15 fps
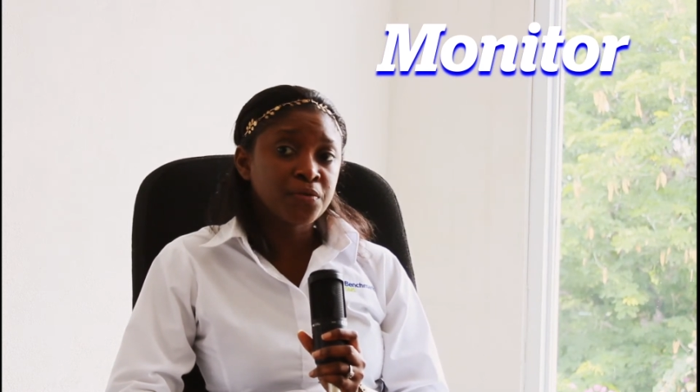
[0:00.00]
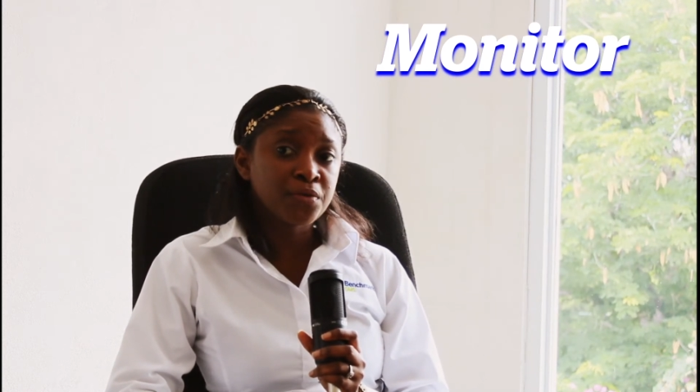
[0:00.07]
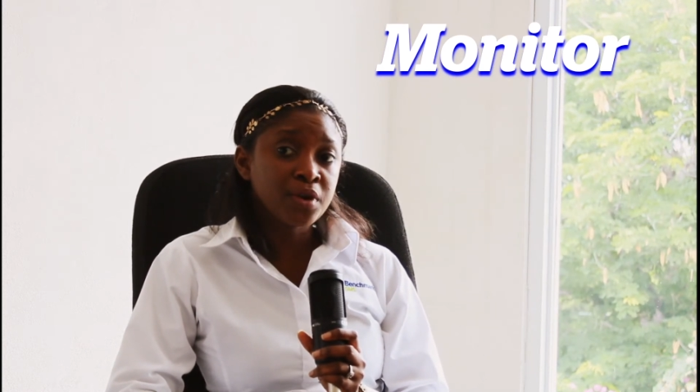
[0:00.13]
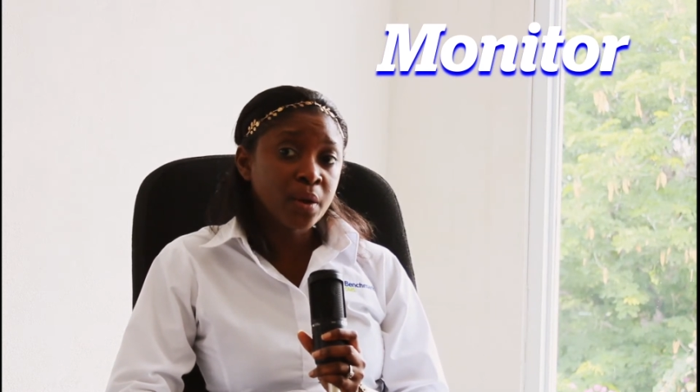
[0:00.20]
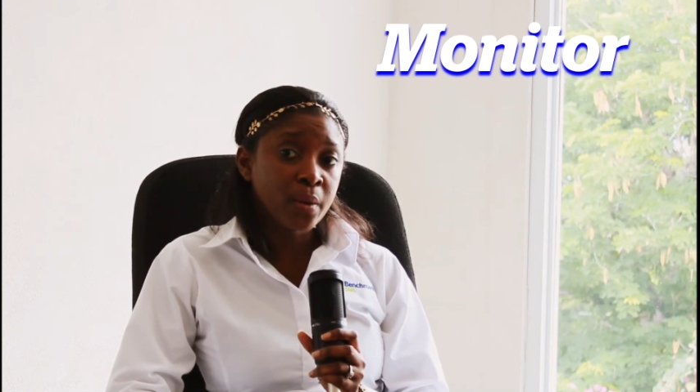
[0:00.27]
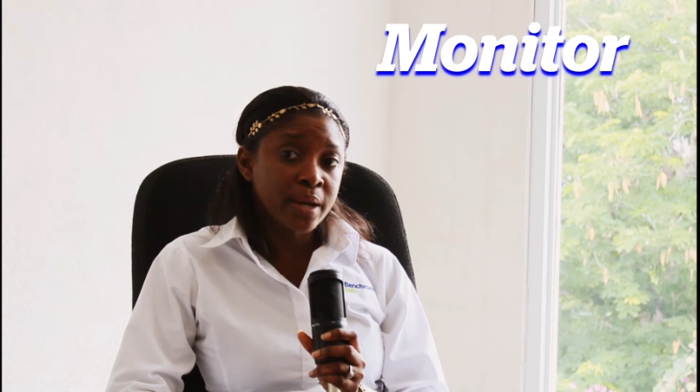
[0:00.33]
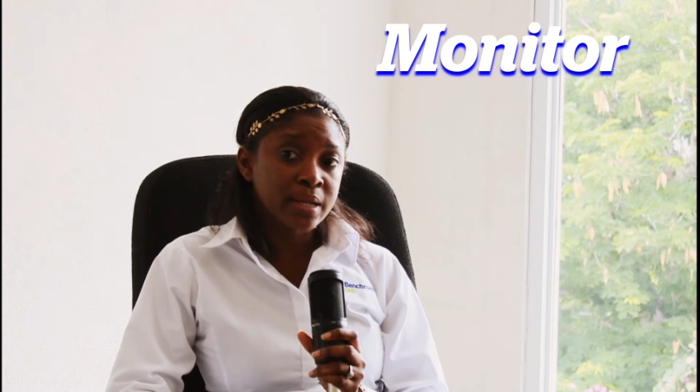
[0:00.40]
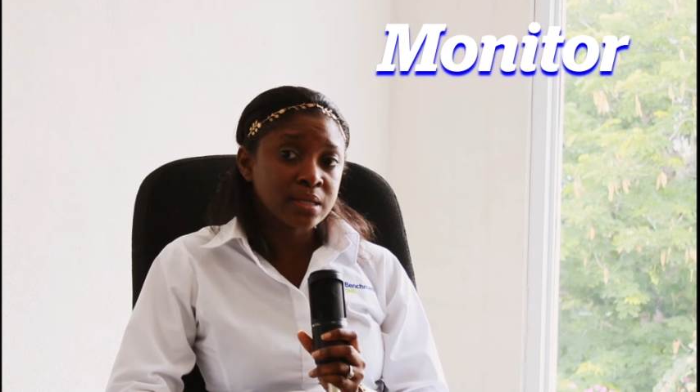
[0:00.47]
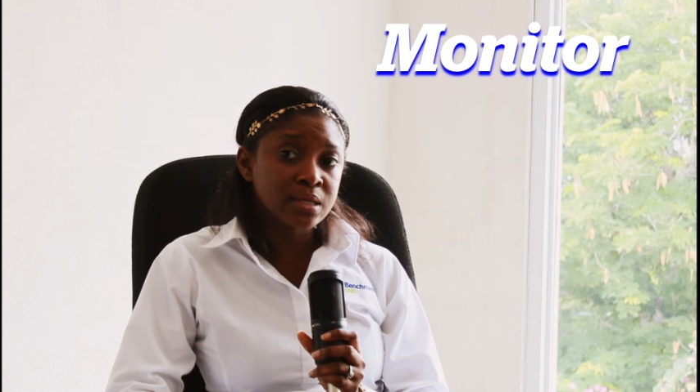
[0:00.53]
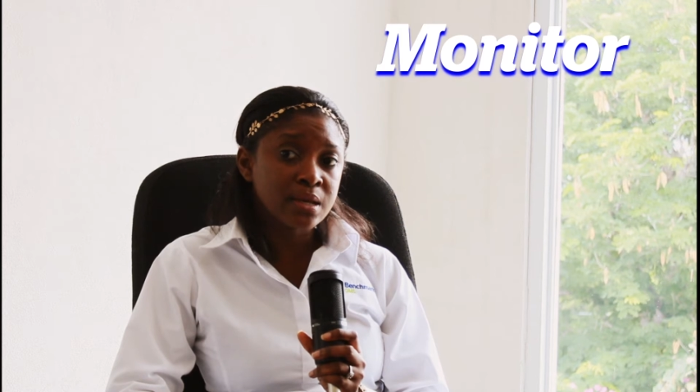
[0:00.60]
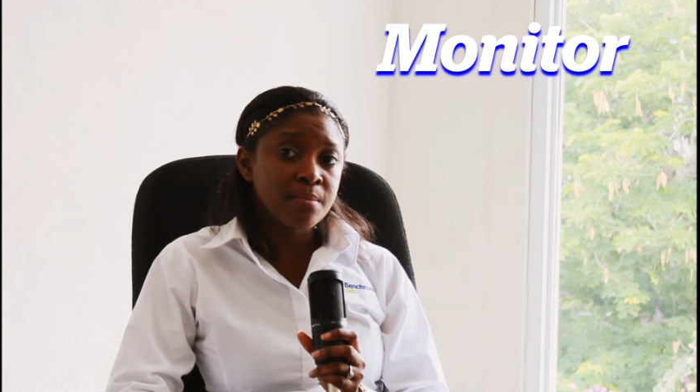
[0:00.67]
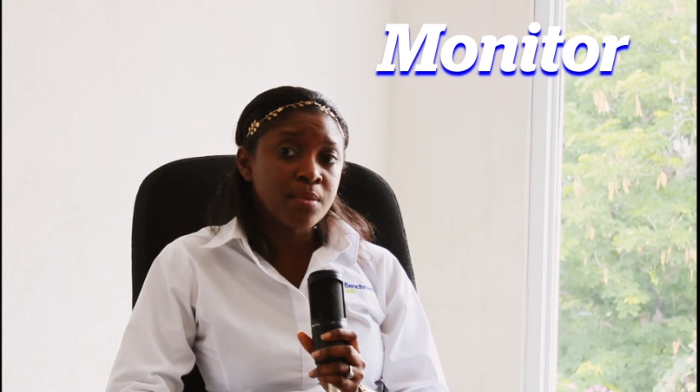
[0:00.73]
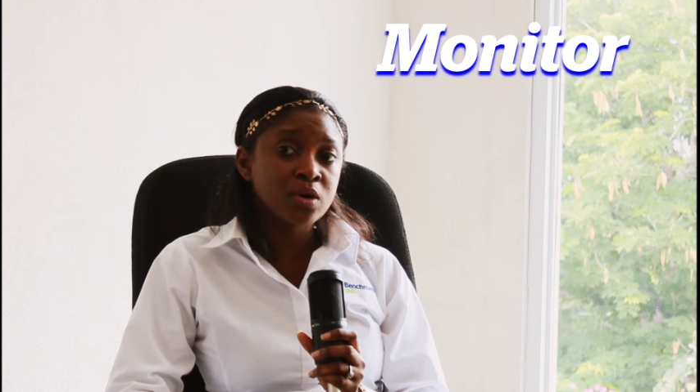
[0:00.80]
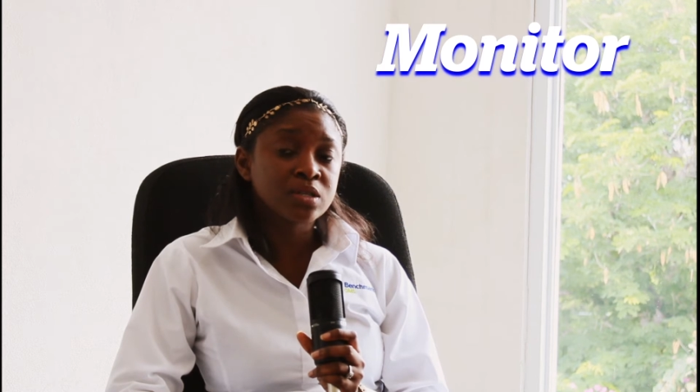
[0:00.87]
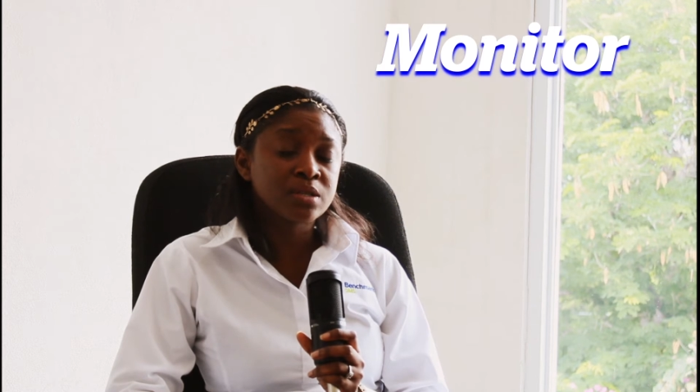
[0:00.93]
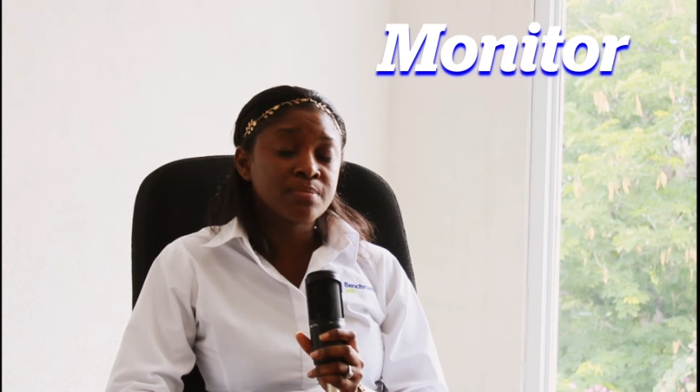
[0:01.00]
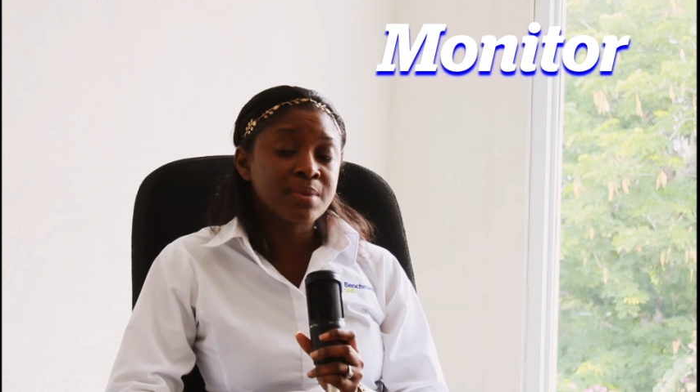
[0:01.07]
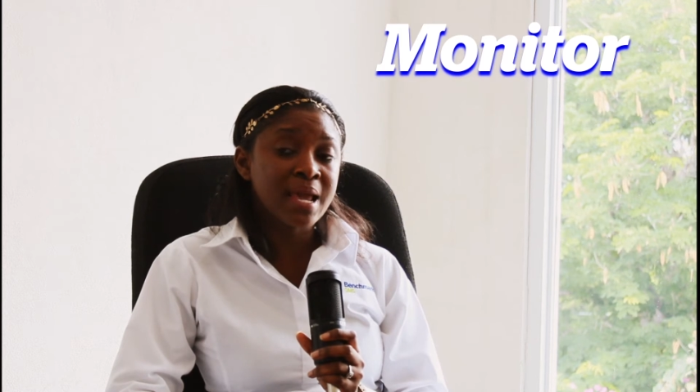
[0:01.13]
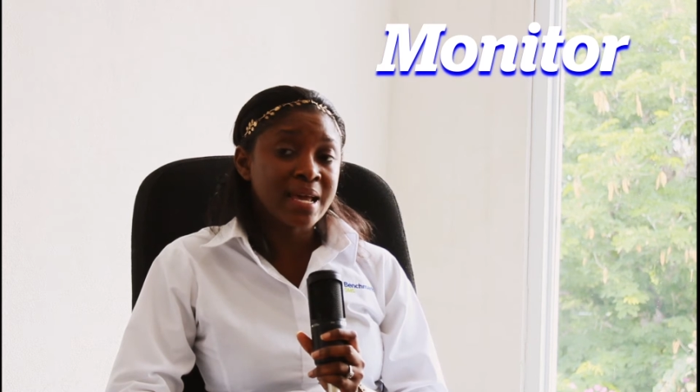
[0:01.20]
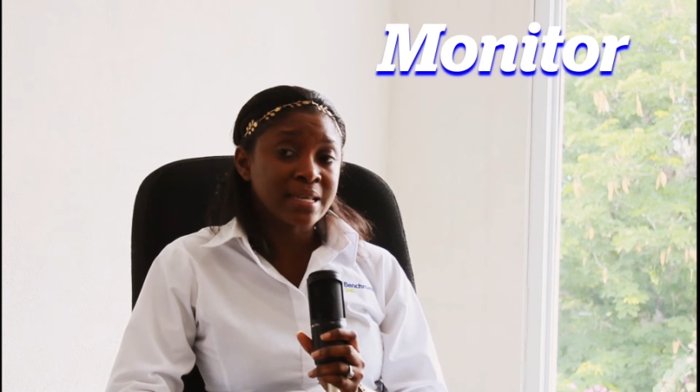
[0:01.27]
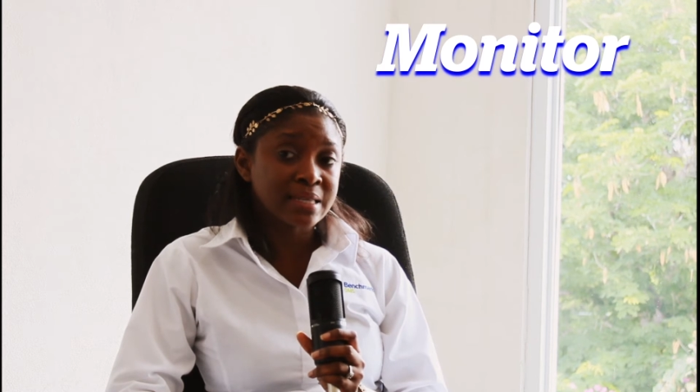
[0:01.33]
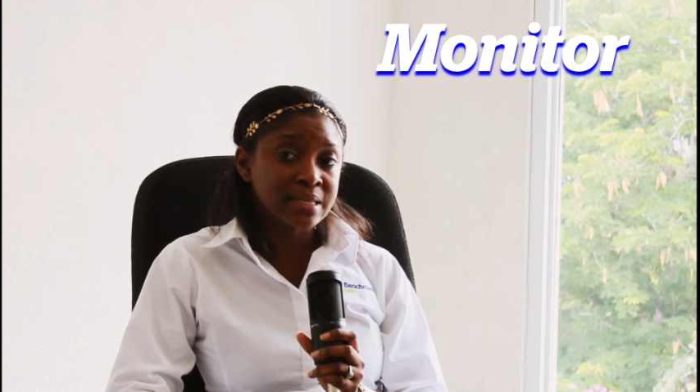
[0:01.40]
frequency must be
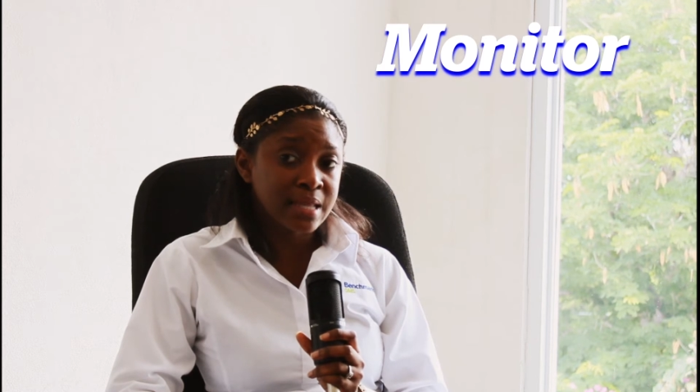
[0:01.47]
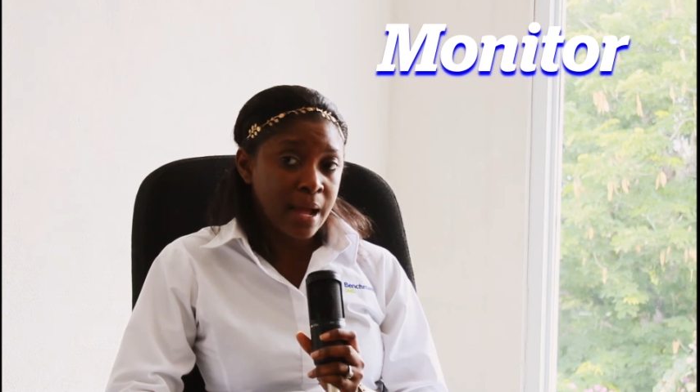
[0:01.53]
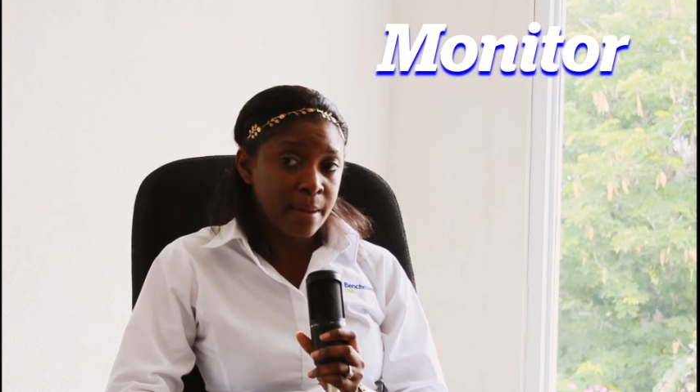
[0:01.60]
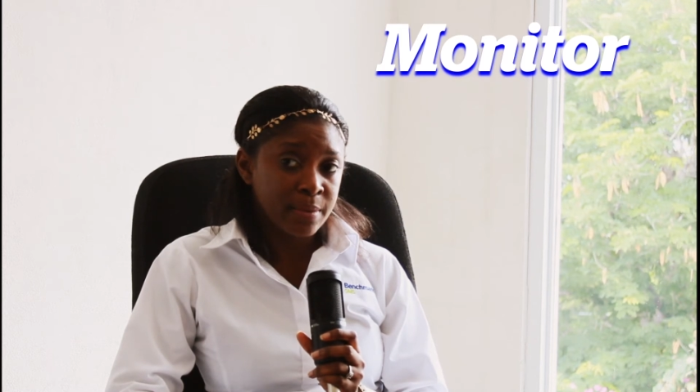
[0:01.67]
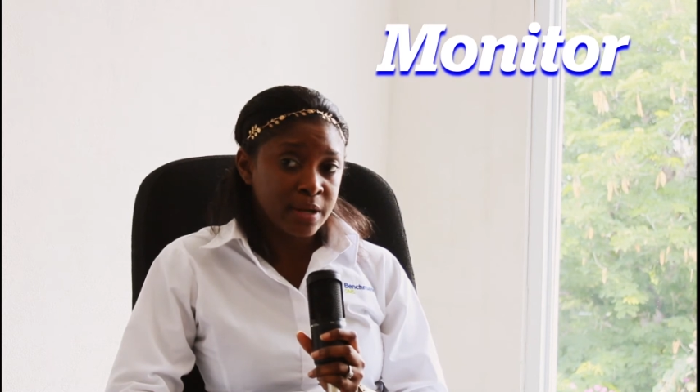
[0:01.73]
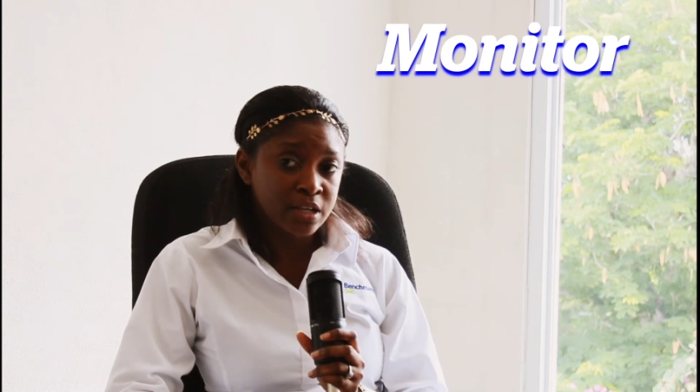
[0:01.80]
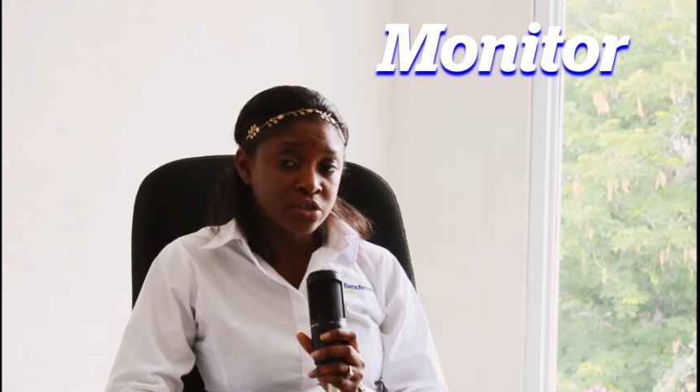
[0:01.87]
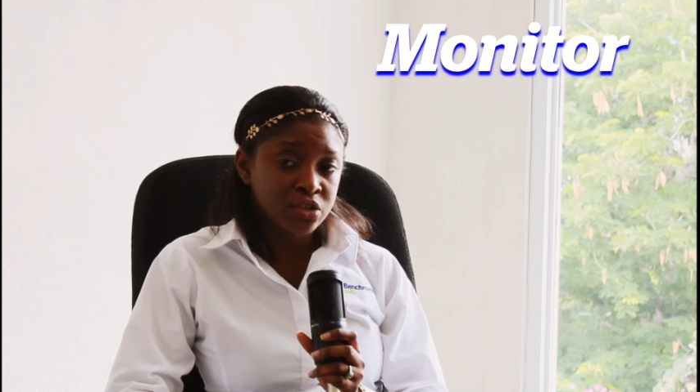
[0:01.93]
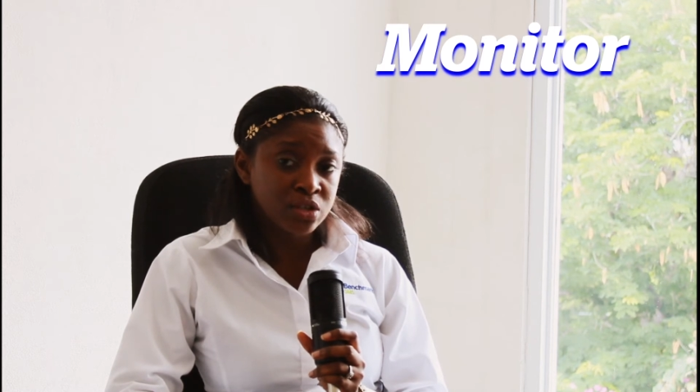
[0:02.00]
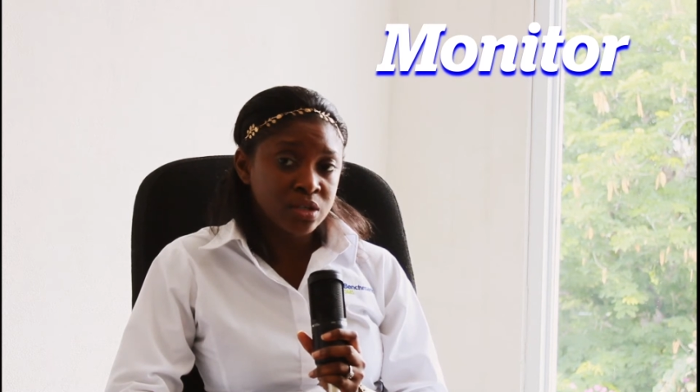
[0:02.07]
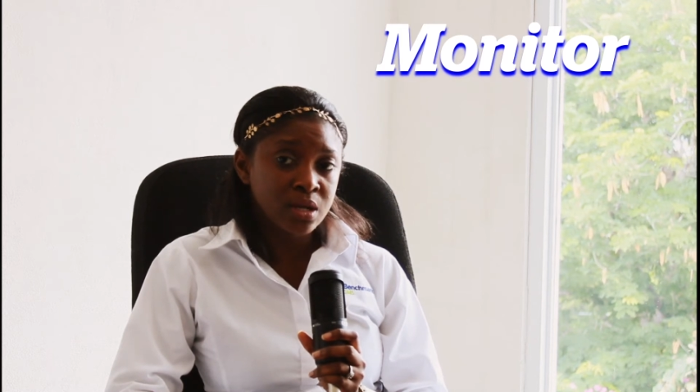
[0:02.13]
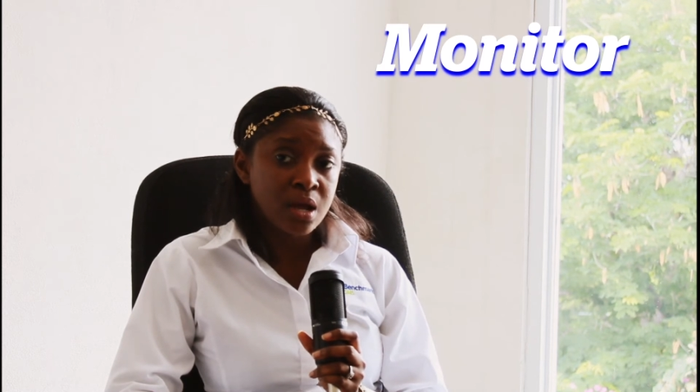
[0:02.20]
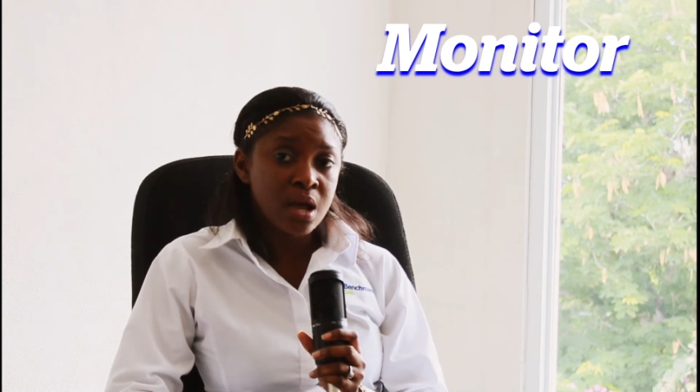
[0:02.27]
established